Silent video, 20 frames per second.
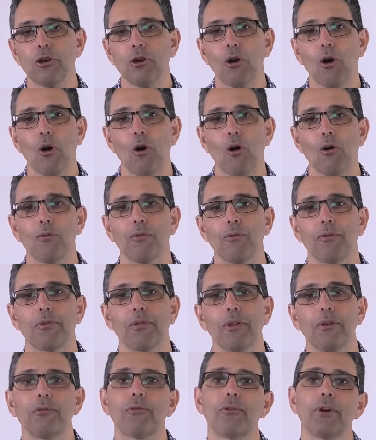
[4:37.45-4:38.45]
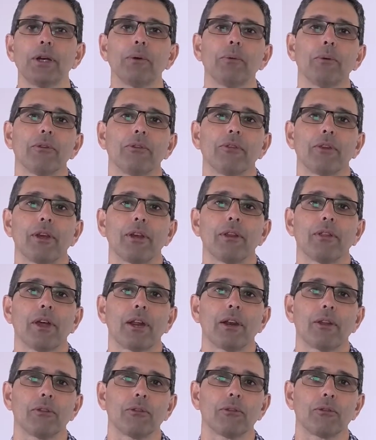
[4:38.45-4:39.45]
of the frequency
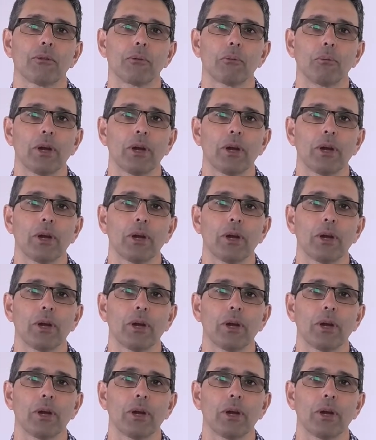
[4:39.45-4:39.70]
that is